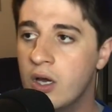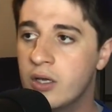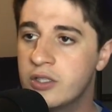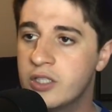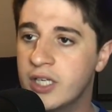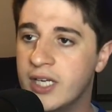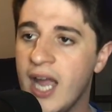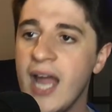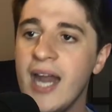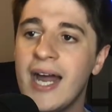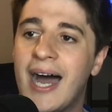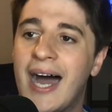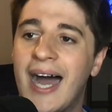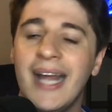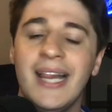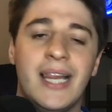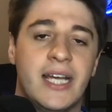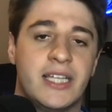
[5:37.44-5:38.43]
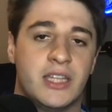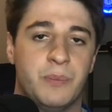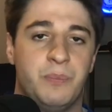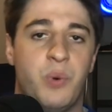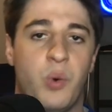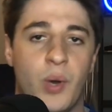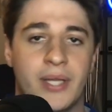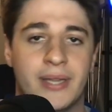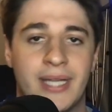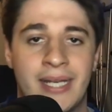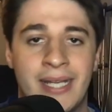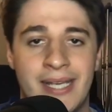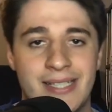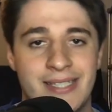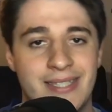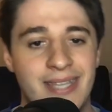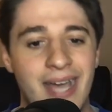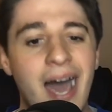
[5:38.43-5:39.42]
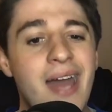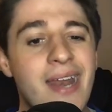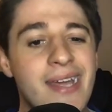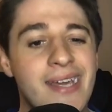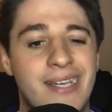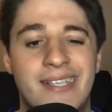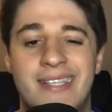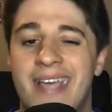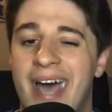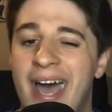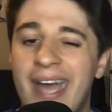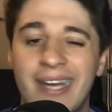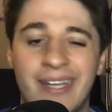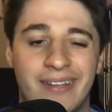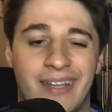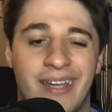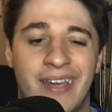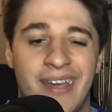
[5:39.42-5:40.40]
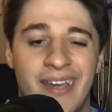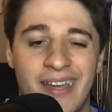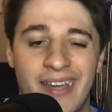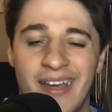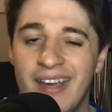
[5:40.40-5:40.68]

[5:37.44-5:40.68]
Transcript: to kind of highlight the point that he's not exactly